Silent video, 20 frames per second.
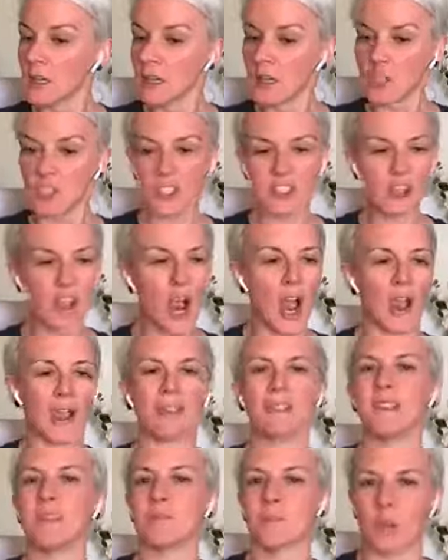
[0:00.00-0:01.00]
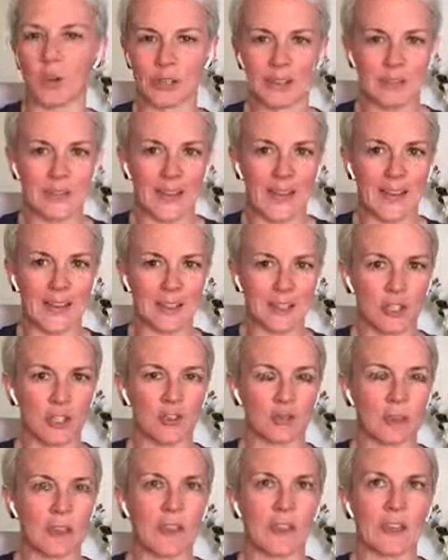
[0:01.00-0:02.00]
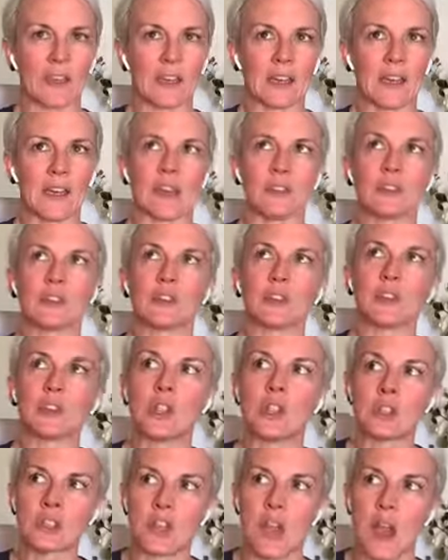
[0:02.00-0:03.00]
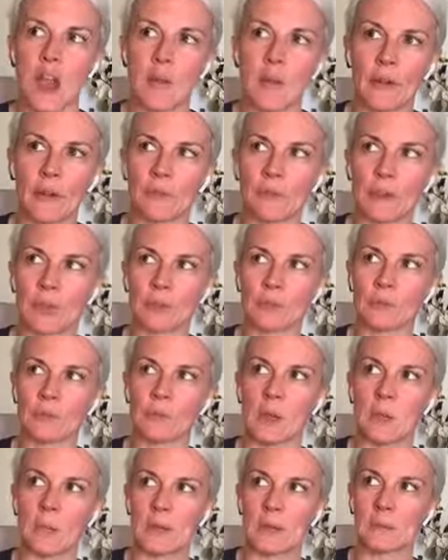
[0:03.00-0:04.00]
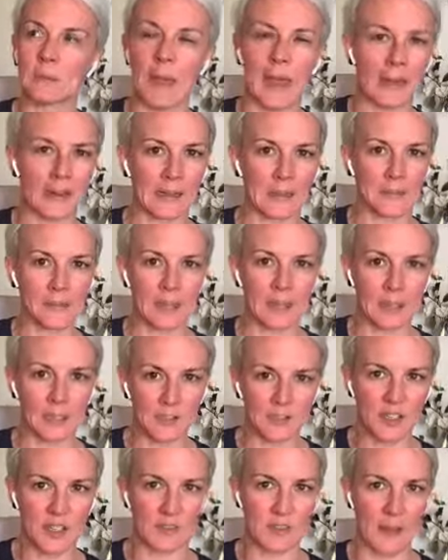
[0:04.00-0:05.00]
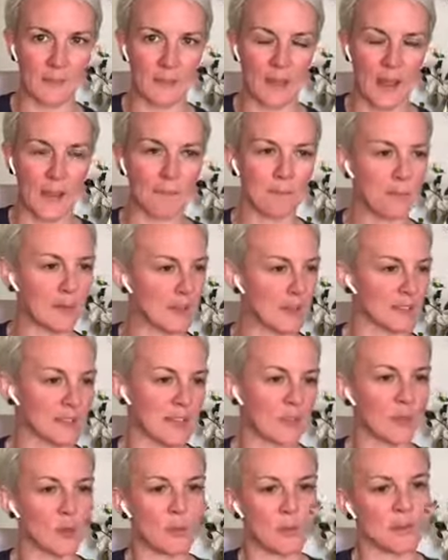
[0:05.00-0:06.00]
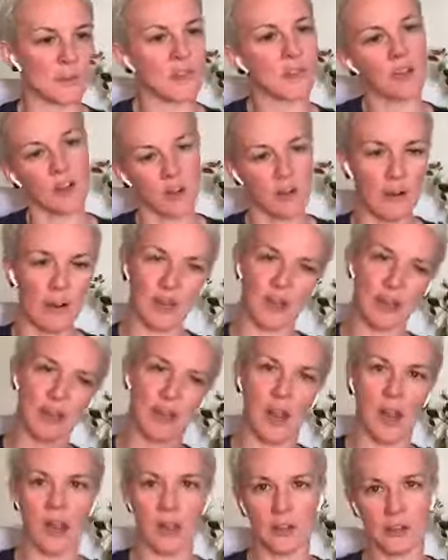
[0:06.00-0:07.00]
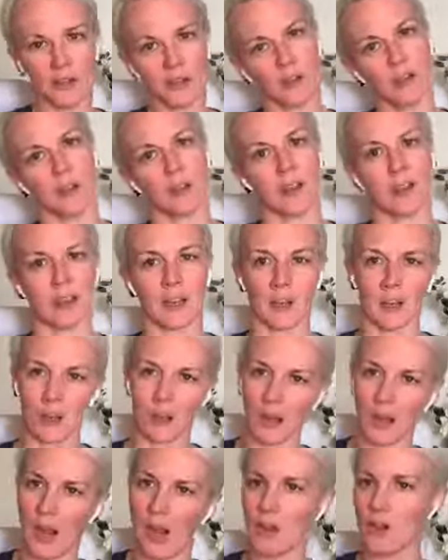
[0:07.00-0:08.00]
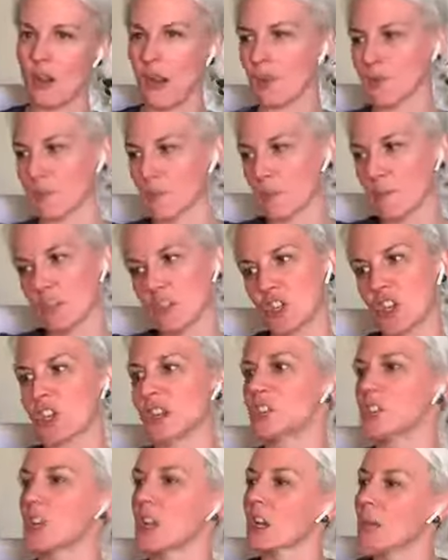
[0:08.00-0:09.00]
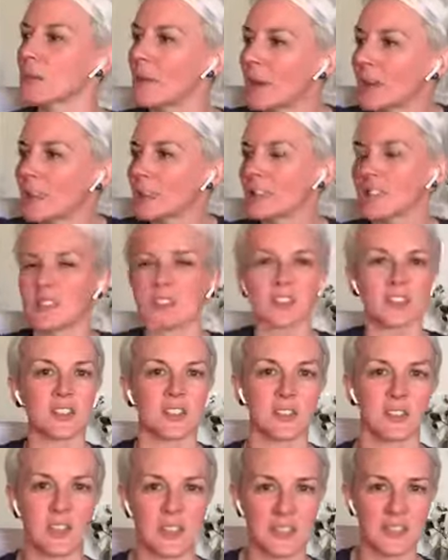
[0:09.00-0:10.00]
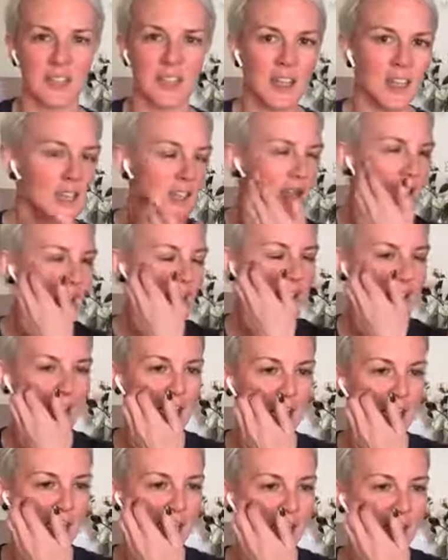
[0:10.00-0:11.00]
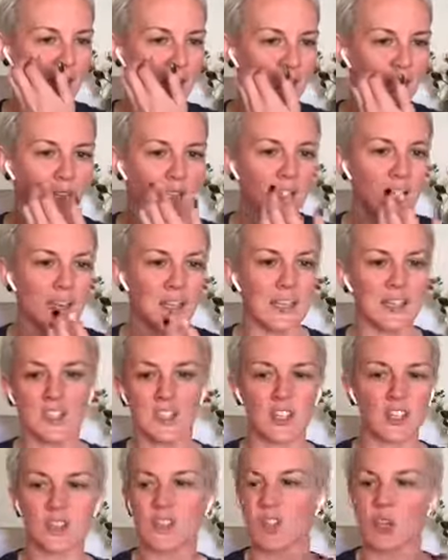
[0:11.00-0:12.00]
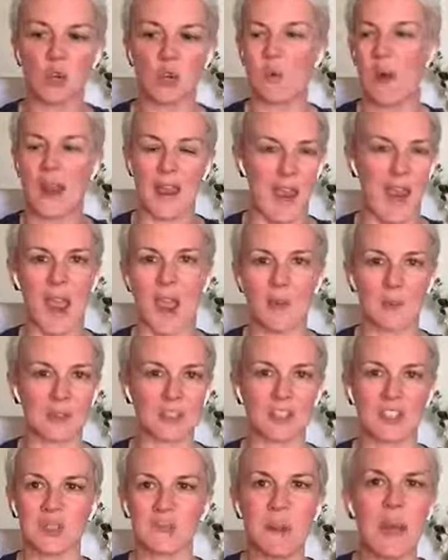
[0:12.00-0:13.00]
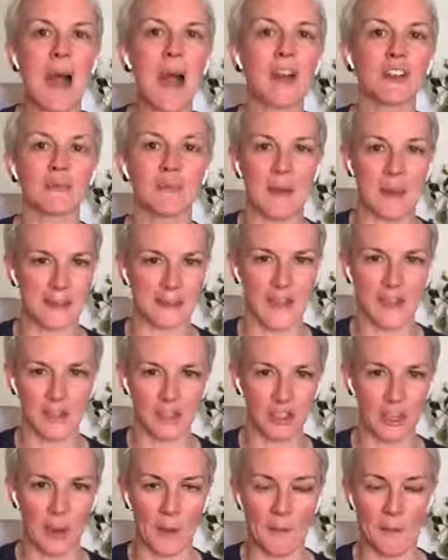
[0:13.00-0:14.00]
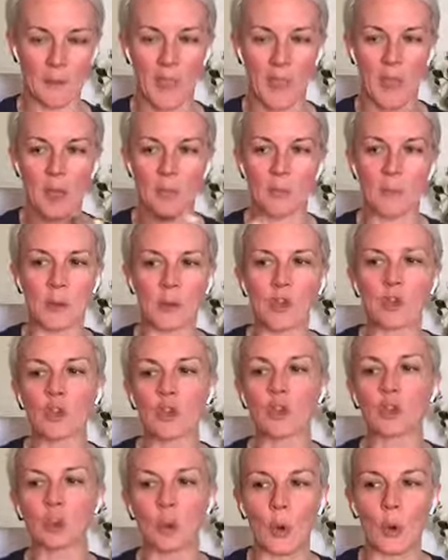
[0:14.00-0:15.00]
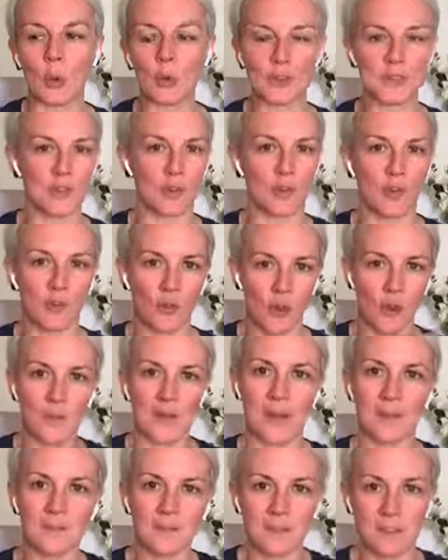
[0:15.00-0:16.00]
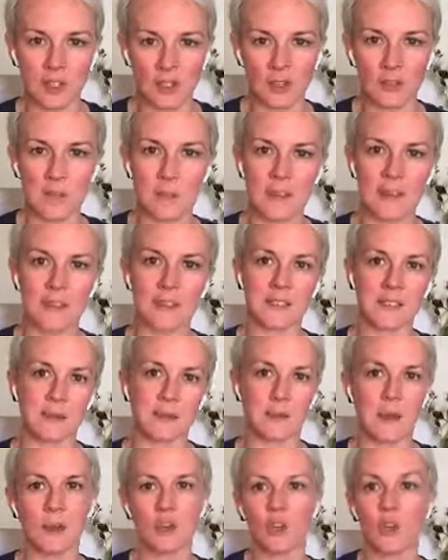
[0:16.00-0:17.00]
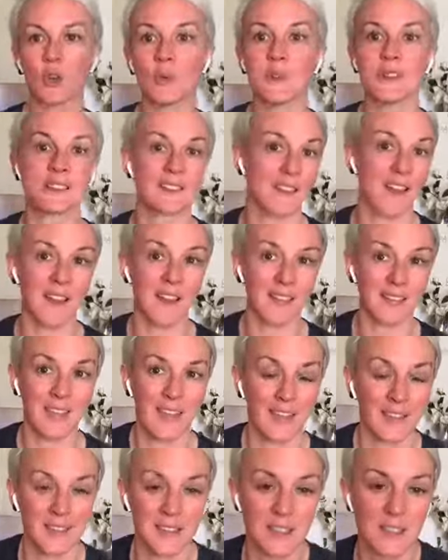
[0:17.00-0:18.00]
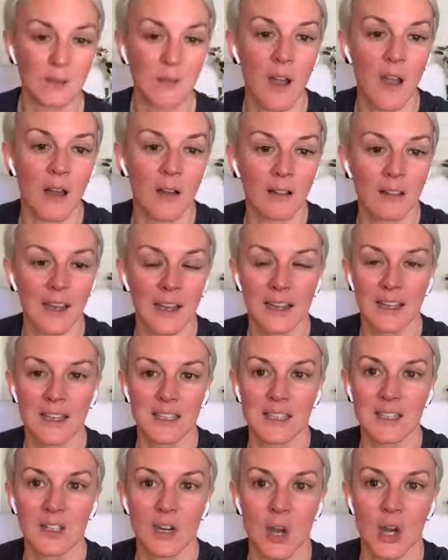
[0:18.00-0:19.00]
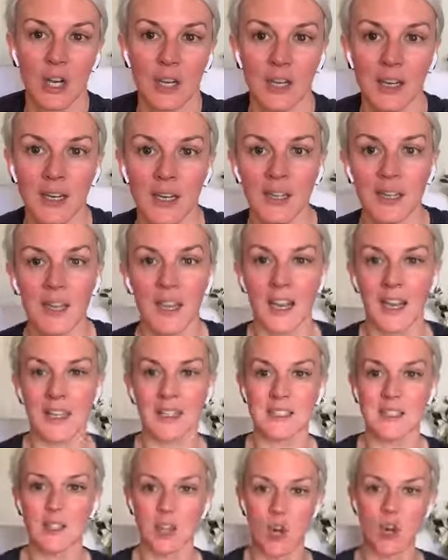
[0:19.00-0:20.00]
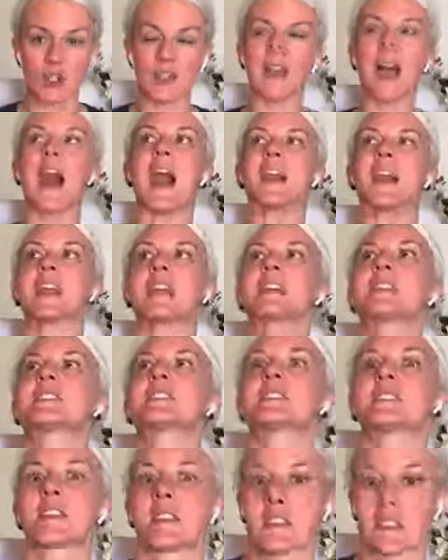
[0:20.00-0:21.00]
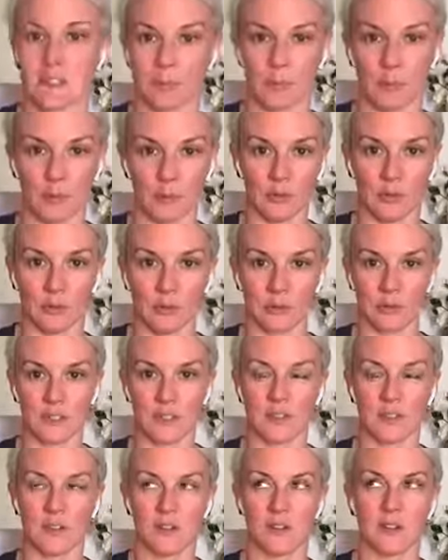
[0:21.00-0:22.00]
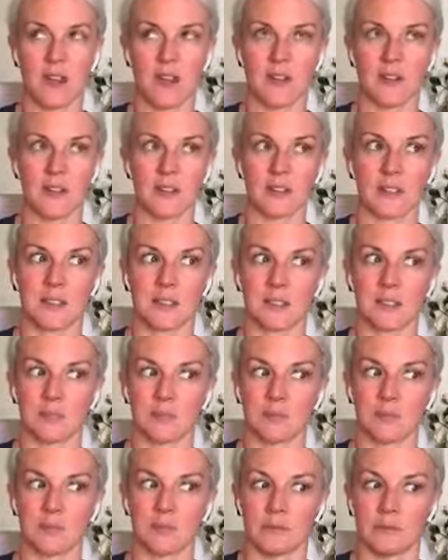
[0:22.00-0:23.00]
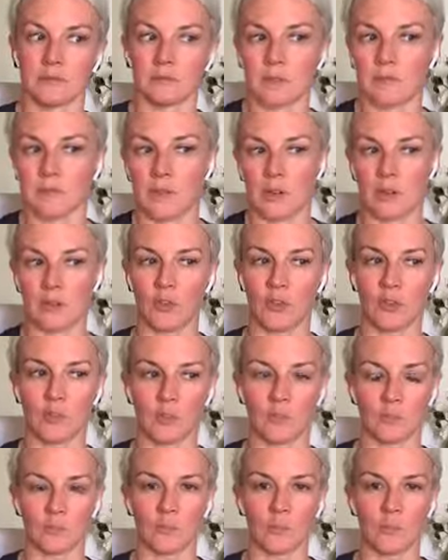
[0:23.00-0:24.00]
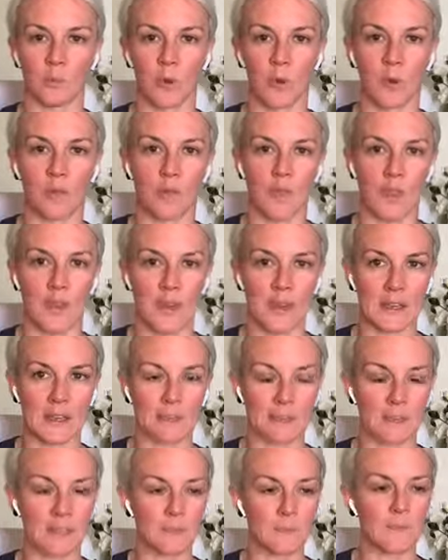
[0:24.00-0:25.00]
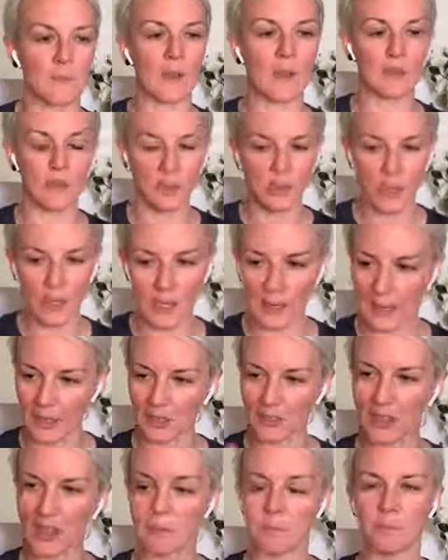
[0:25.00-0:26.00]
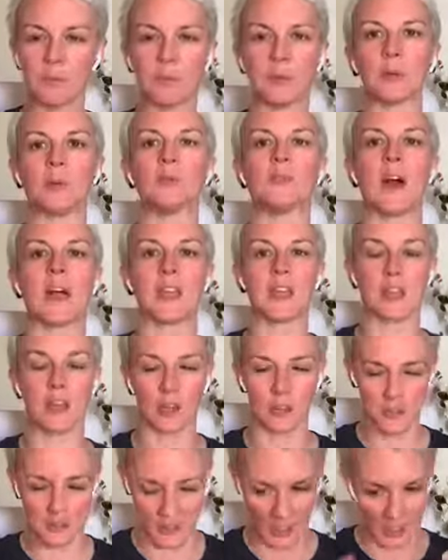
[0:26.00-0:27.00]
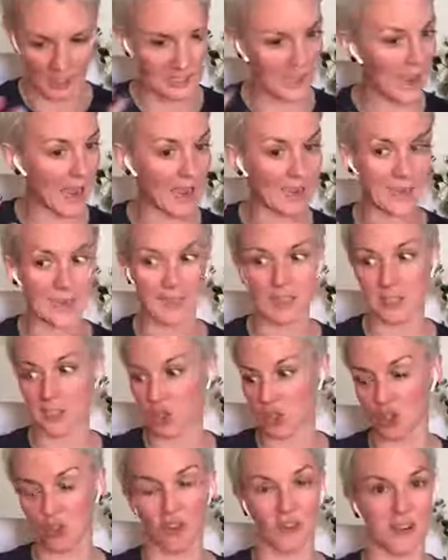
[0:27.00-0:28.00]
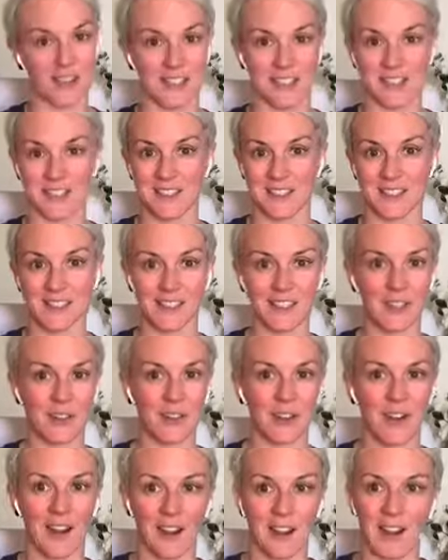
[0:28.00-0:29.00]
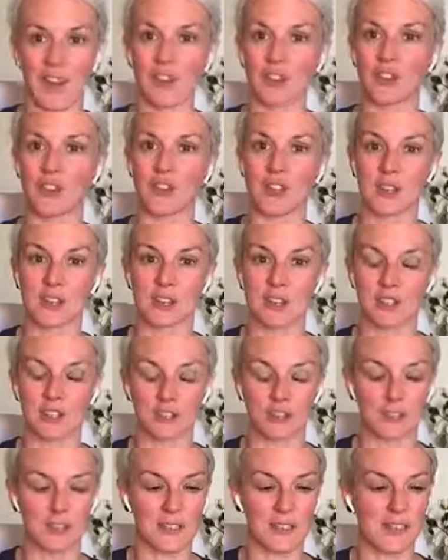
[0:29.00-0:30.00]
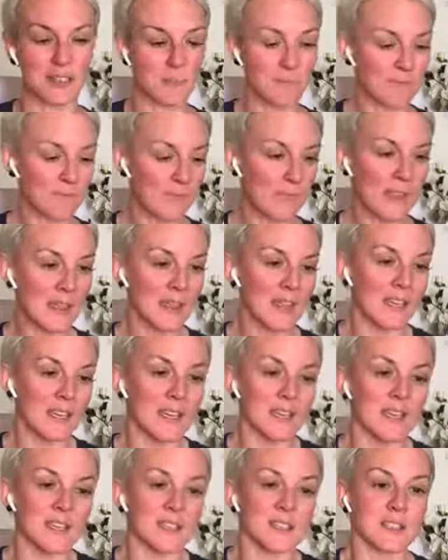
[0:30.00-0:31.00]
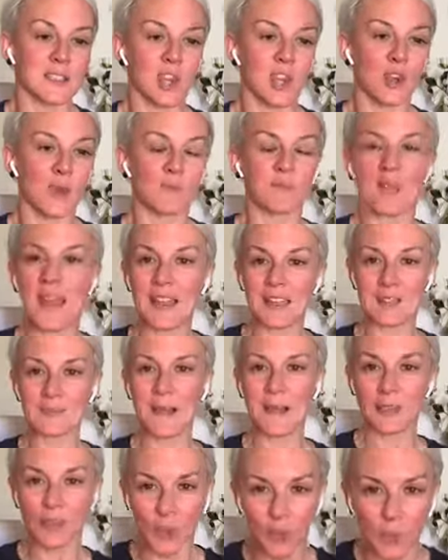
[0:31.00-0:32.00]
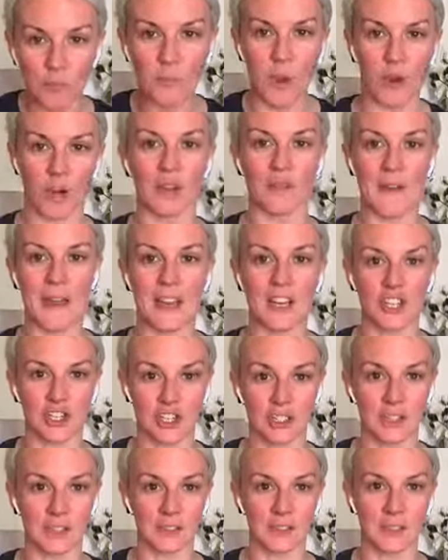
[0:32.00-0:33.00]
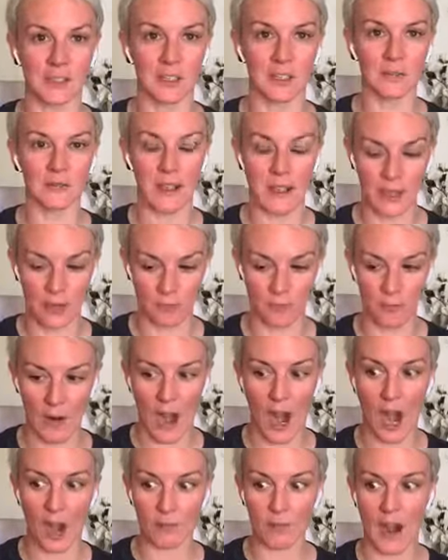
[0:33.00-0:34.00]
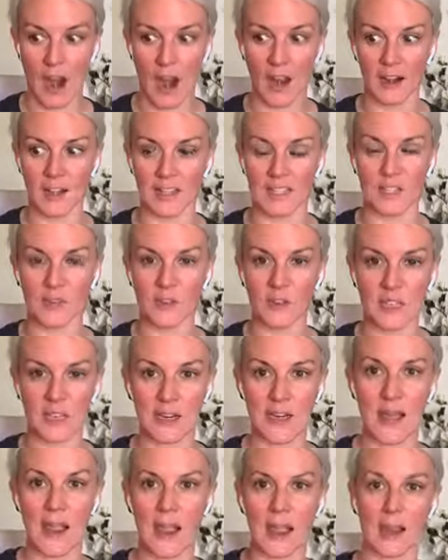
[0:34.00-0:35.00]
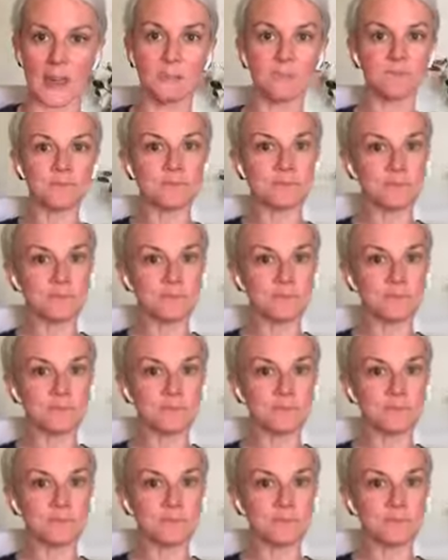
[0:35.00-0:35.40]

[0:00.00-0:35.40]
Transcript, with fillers: just highly motivated and driven. And for a long time, I felt a bit bad and a bit guilty about that because everyone's like, "Oh, I don't know how you do it. Like, I don't know how you have so much energy." And I'm like, "It's it's just it's it's actually it's just who I am. It's just part of my nature." But you can also grow into being someone who is like that as well. Like, it's not it's not unaccessible or it's not inaccessible, whatever the word for that is. Like, you can actually build that in. It's again, it's a choice right? Everything is a choice. So that's my little motivation, like rah rahness for today.